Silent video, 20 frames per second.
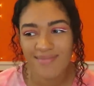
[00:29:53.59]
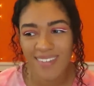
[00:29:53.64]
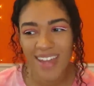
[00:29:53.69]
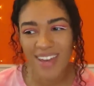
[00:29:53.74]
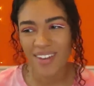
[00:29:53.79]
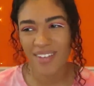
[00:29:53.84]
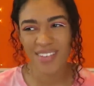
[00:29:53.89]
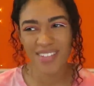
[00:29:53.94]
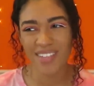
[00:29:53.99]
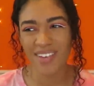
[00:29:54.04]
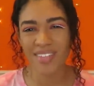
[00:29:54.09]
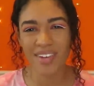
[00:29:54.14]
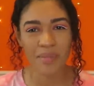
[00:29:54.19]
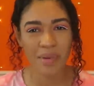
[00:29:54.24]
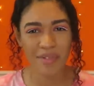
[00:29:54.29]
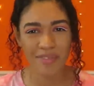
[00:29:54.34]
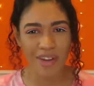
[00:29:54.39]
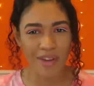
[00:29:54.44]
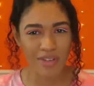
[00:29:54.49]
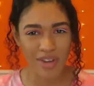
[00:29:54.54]
I don't know, it's not really
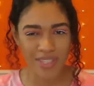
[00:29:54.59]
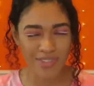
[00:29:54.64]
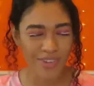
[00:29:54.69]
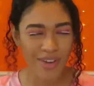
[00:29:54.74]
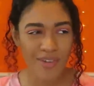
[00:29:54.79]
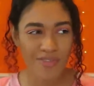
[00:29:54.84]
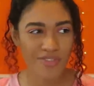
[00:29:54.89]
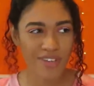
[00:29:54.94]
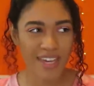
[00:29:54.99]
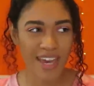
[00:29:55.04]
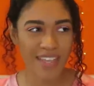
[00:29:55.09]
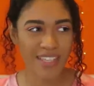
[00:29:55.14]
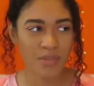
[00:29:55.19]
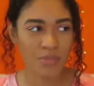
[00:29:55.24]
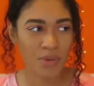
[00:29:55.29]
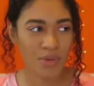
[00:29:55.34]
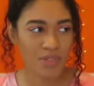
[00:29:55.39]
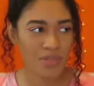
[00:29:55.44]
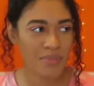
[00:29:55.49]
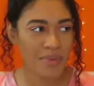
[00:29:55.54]
my favorite. It's very
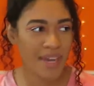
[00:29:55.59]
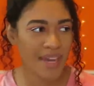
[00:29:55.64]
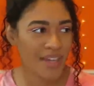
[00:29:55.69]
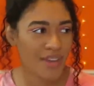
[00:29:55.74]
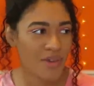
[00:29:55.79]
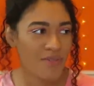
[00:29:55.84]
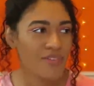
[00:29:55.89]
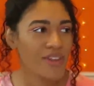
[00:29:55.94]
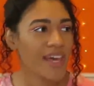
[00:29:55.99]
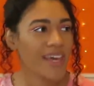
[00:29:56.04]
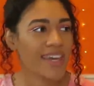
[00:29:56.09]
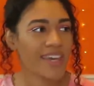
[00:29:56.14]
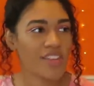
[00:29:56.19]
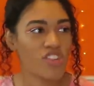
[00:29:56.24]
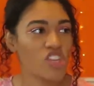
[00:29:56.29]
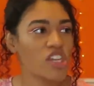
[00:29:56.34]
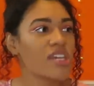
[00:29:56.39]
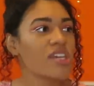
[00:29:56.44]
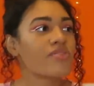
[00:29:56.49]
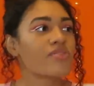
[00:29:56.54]
forgettable to me. I don't feel like it
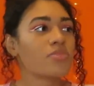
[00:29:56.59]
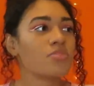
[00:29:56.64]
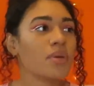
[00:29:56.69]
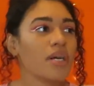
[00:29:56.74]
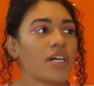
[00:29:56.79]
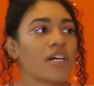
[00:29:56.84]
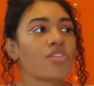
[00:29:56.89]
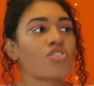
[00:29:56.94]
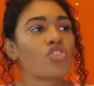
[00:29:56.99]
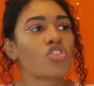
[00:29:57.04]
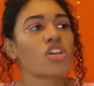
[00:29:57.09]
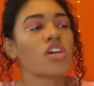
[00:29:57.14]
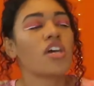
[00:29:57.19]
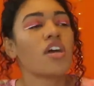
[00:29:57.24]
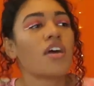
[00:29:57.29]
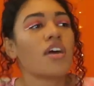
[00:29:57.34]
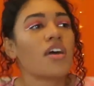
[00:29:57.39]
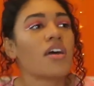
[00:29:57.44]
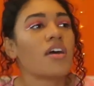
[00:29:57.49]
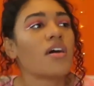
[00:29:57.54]
achieved much,
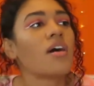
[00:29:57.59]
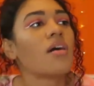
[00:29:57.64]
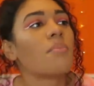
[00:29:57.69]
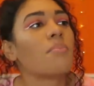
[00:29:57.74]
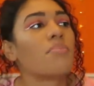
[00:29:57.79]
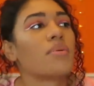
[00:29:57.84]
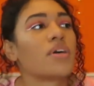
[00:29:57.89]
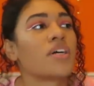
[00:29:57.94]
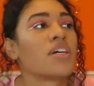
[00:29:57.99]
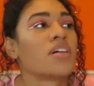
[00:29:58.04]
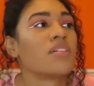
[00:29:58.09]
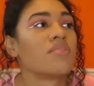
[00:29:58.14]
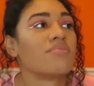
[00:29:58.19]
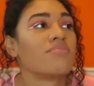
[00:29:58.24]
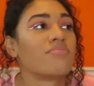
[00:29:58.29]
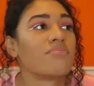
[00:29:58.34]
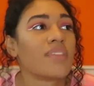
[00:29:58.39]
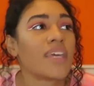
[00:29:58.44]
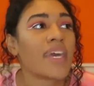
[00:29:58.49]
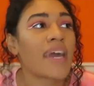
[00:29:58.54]
but
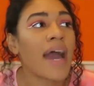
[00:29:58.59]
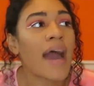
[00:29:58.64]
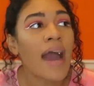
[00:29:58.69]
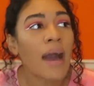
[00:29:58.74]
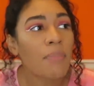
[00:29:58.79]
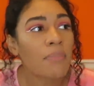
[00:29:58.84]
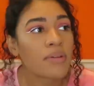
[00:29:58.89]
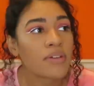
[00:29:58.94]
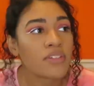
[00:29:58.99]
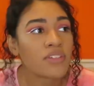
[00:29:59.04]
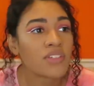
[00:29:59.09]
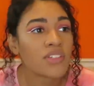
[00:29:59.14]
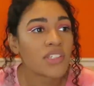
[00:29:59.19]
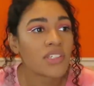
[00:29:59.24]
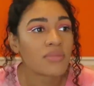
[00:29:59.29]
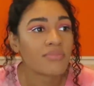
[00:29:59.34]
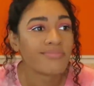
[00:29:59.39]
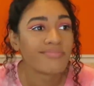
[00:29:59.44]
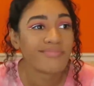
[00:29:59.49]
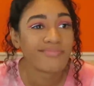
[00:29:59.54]
it happened.